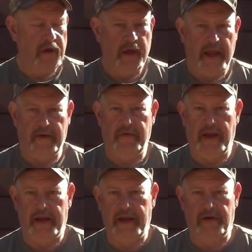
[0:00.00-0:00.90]
Haven't
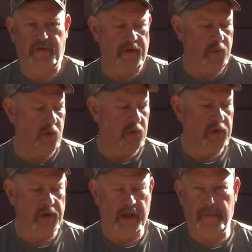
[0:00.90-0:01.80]
had any trouble
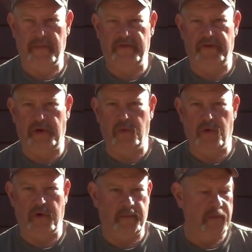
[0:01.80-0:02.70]
keeping my feet
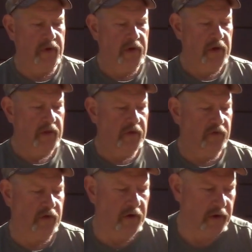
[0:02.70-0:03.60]
warm
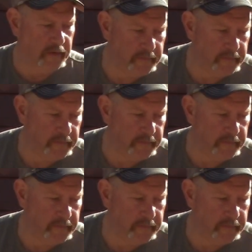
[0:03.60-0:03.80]
this year.